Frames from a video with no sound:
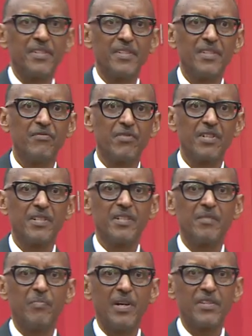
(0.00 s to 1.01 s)
in
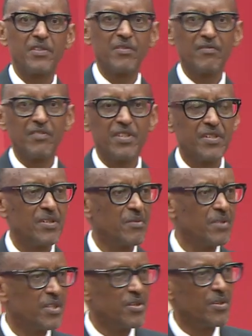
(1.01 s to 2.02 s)
different parts of this
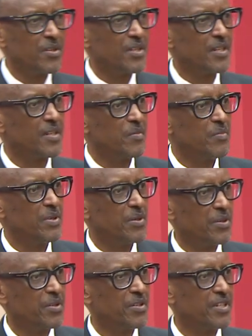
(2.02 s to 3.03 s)
region and
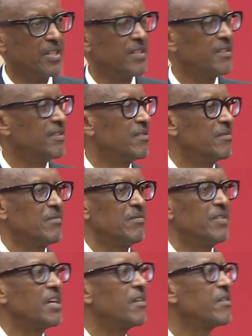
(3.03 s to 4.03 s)
beyond,
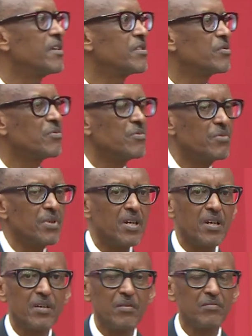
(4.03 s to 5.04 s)
and the others who
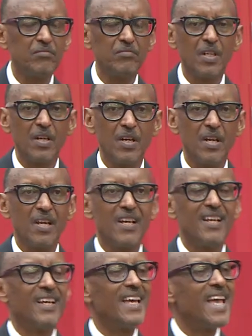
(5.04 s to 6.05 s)
were,
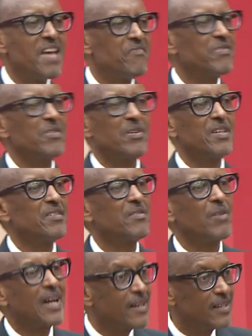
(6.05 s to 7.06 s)
everyone
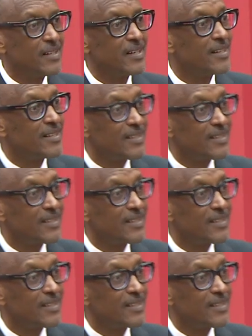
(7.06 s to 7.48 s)
rallied and